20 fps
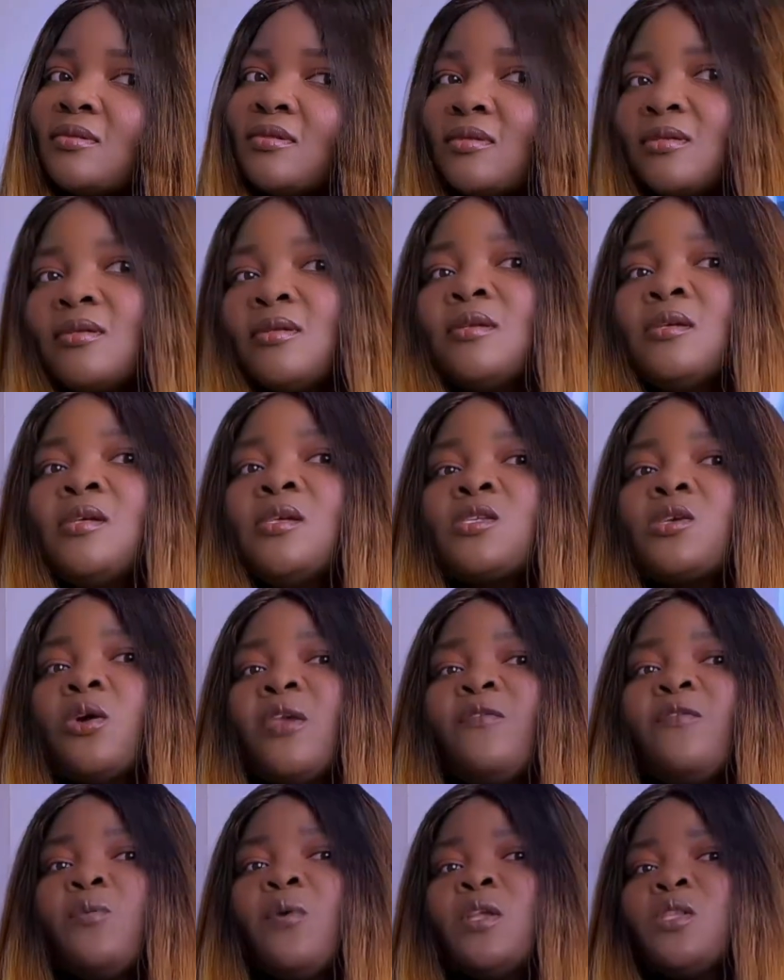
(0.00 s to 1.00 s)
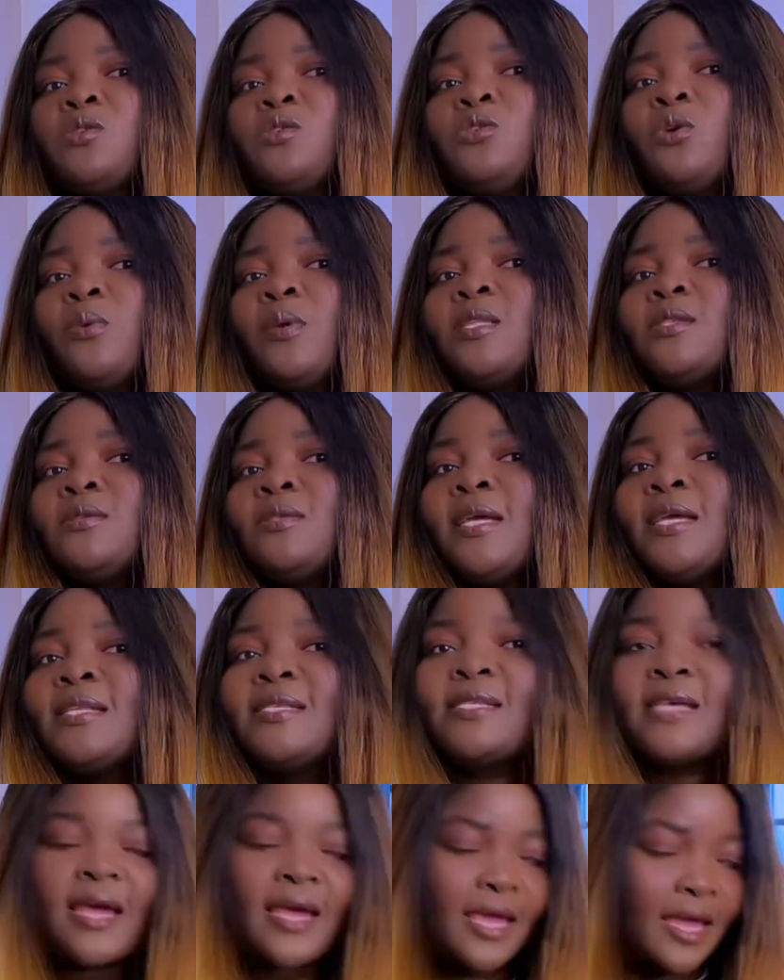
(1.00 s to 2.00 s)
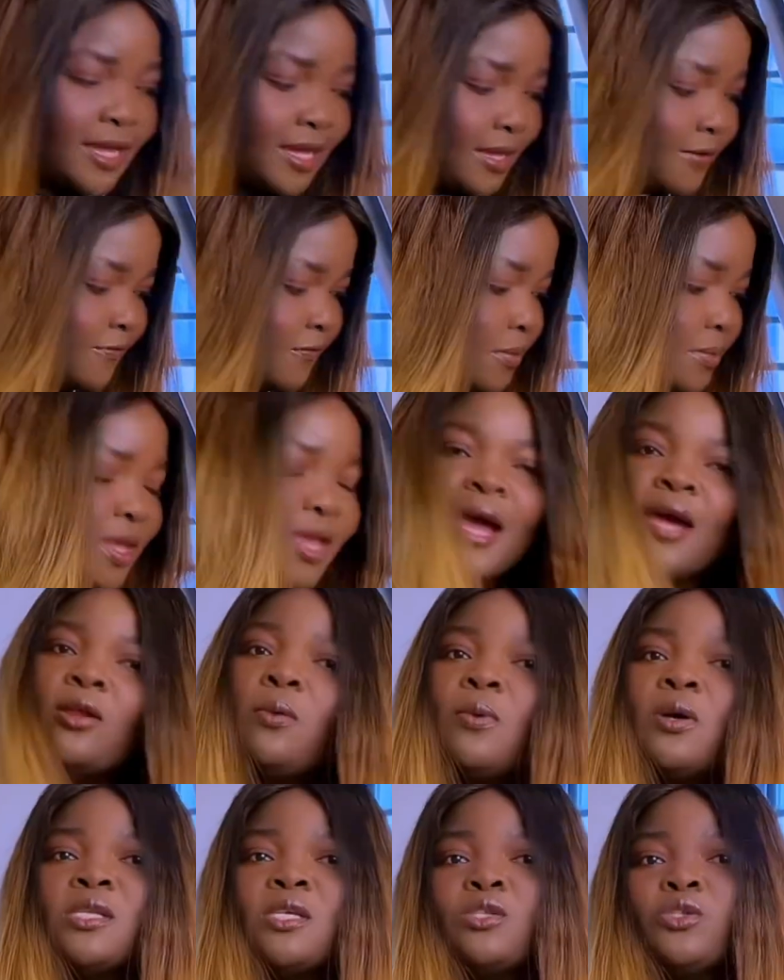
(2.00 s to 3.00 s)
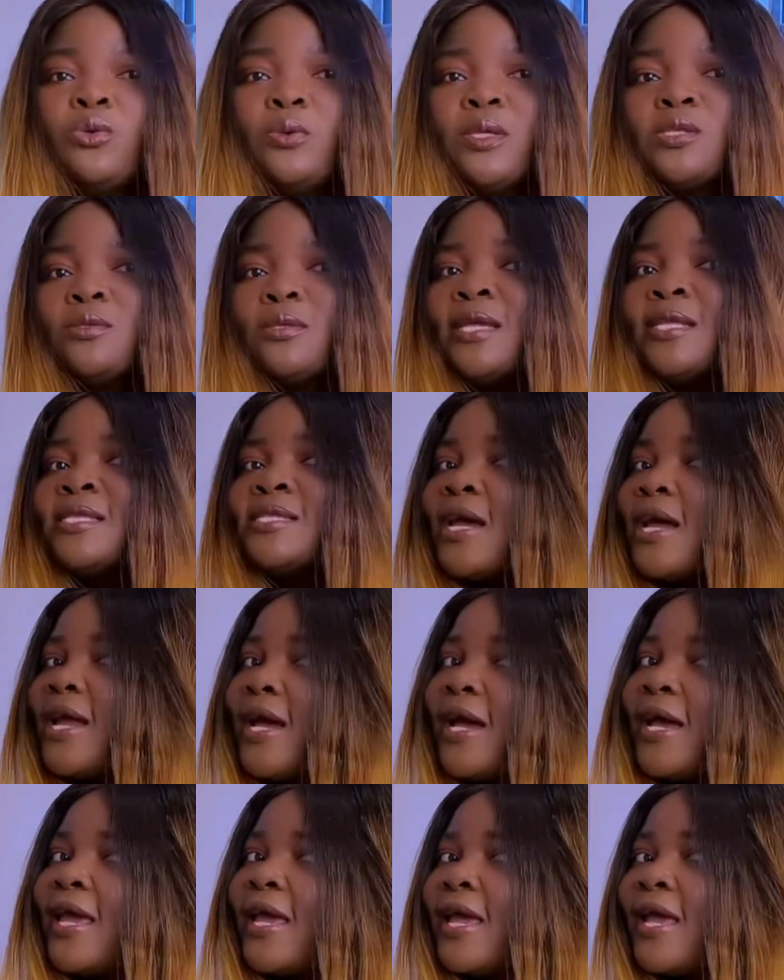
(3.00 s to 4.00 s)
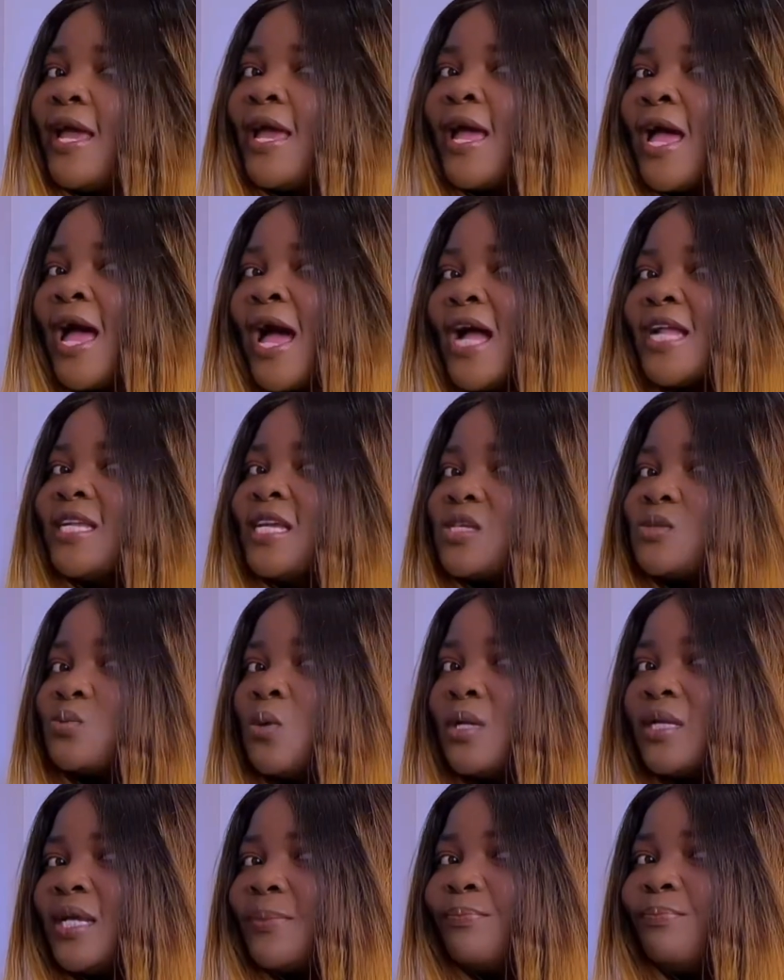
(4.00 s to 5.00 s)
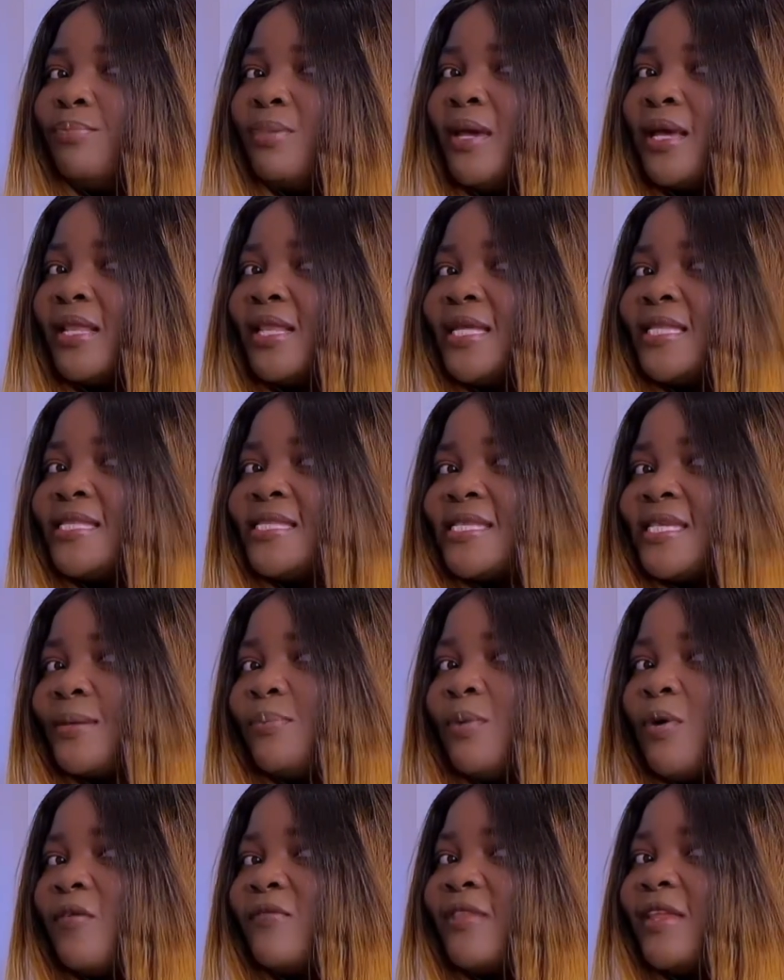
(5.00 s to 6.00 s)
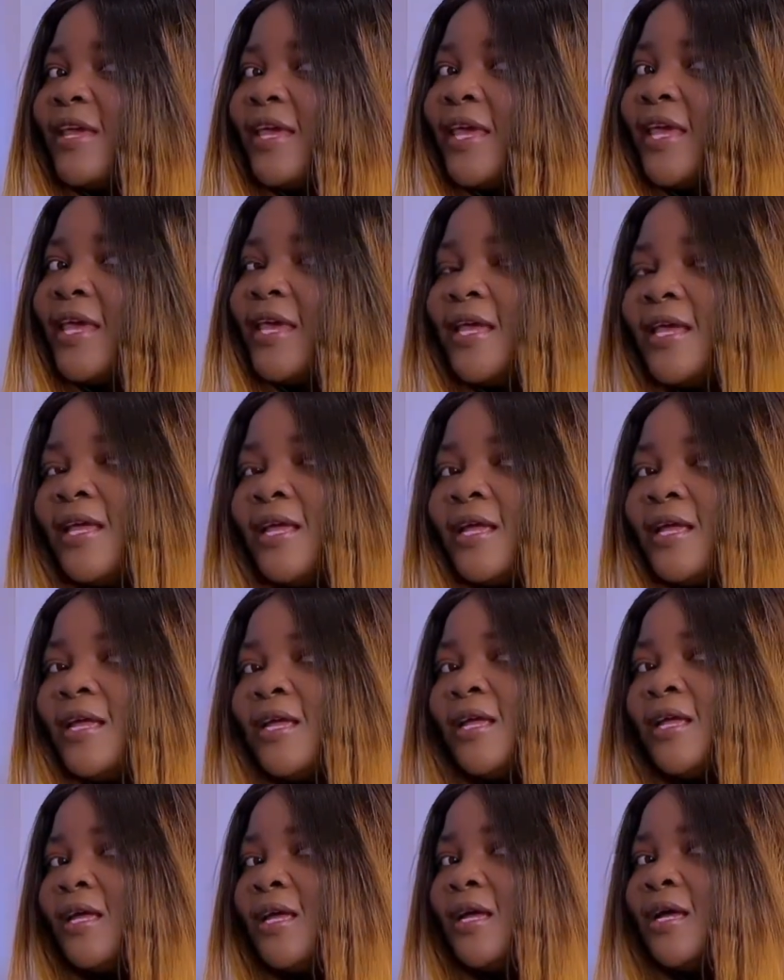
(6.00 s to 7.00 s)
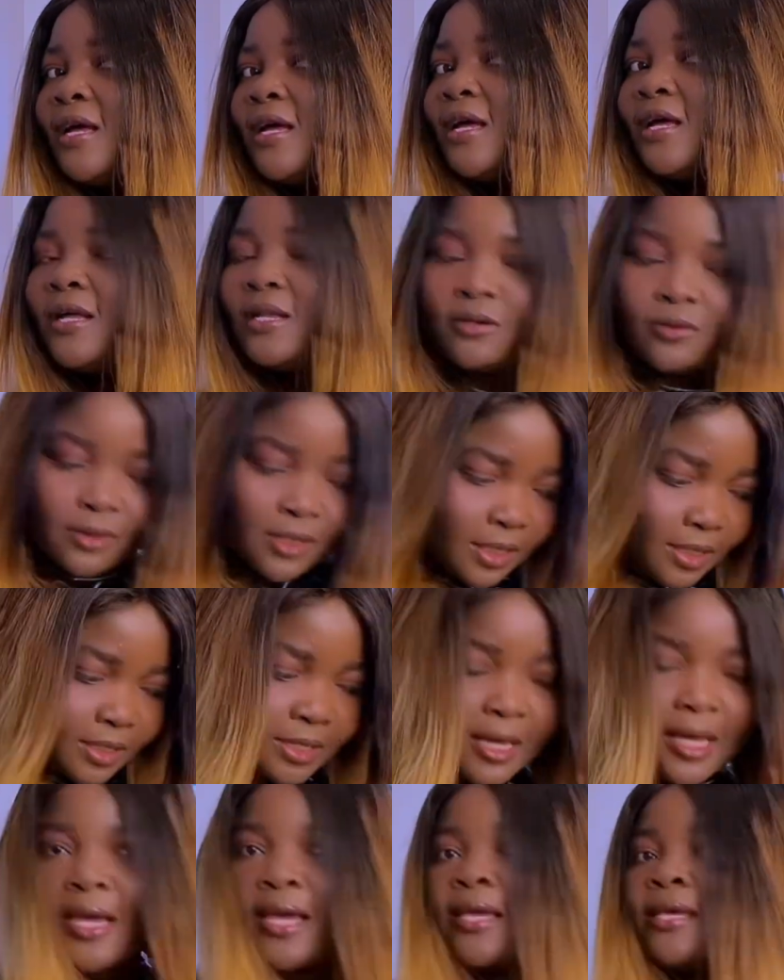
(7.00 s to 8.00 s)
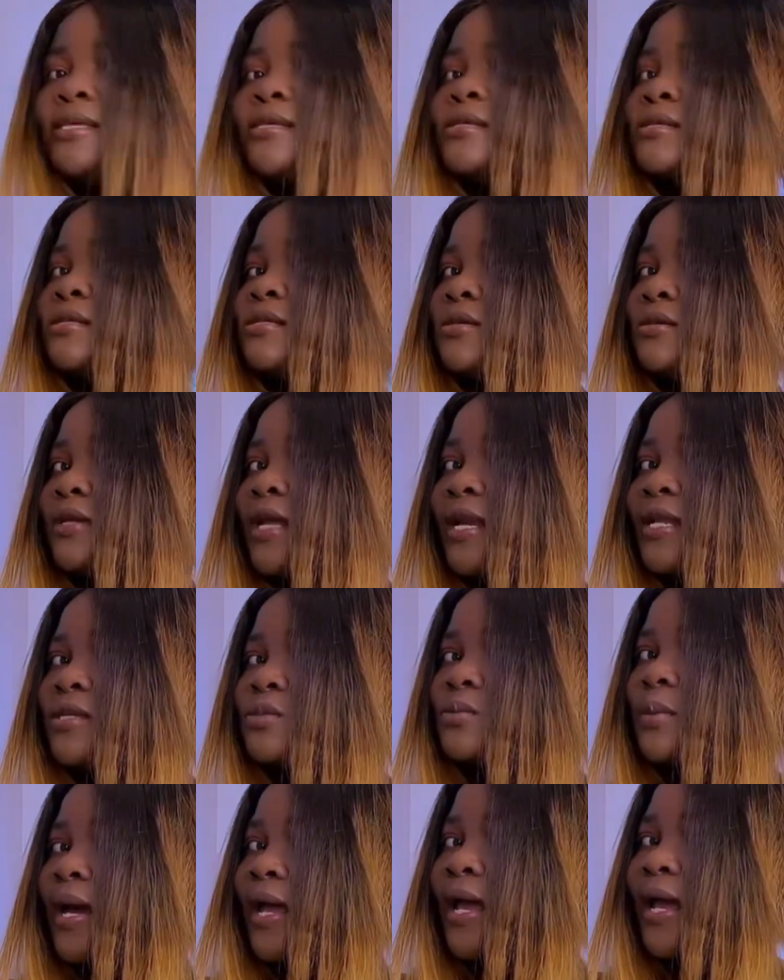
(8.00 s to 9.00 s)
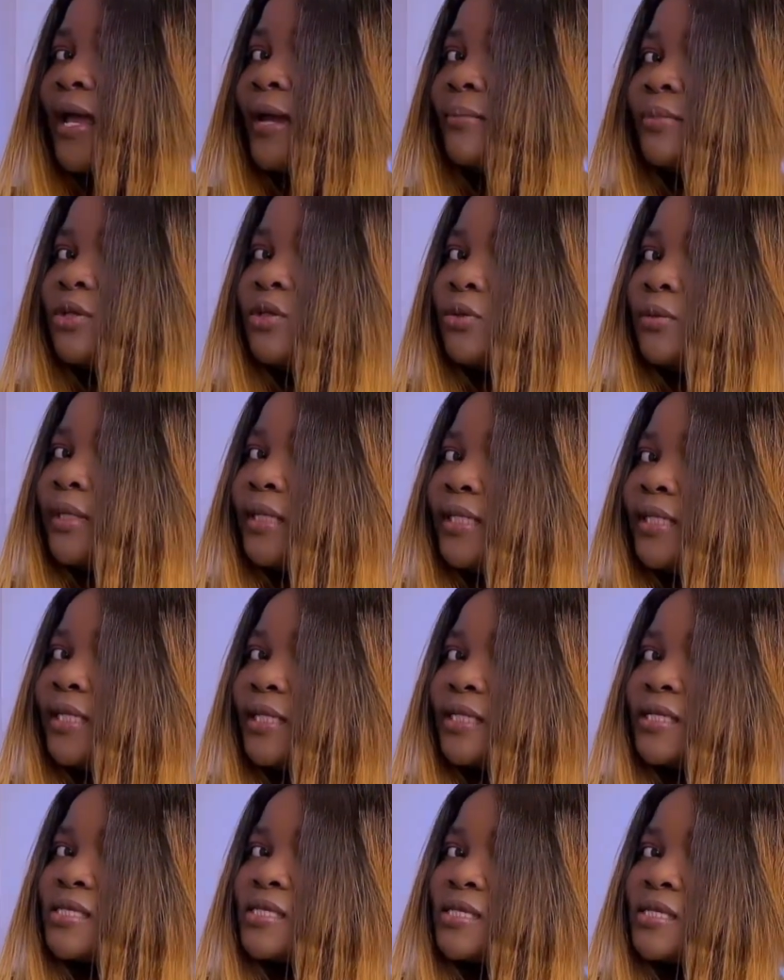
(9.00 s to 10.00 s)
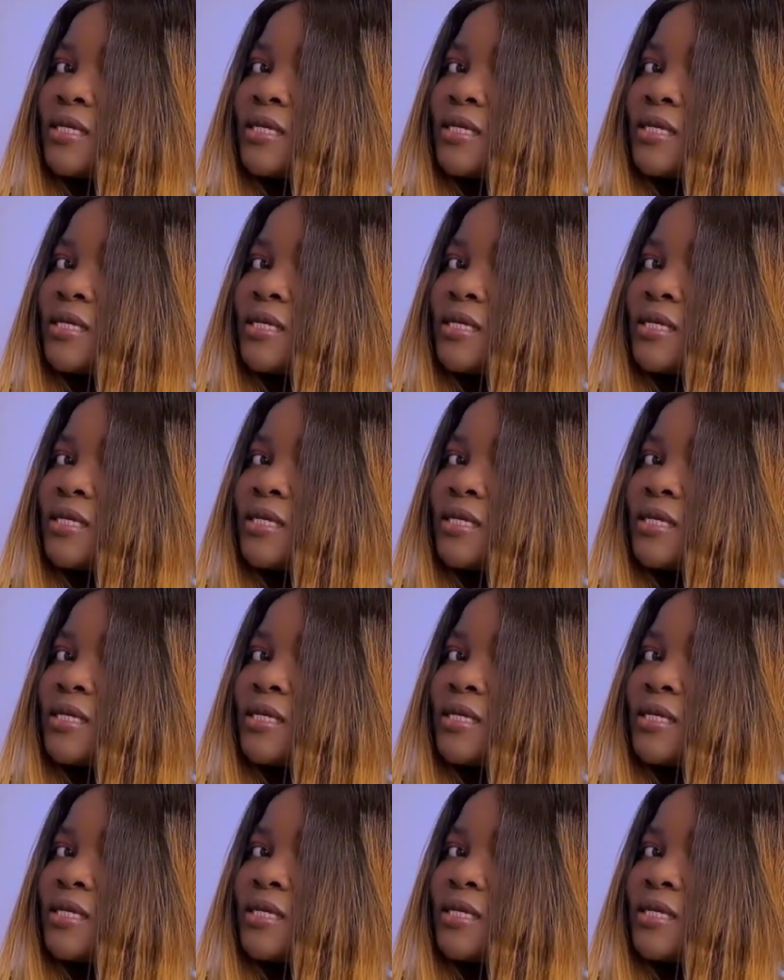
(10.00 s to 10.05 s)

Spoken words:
So if you want to do it to the entire hair, for me, I don't want to do it to the entire hair. I just want the tip of the hair looking nice, so that is why I am doing this.